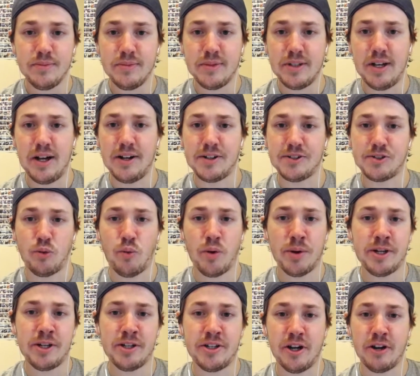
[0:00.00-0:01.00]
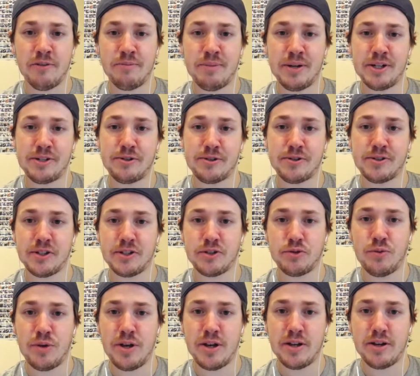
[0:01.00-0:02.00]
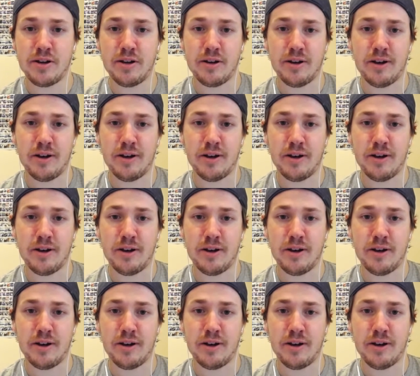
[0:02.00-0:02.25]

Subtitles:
So one and done pitchers this week.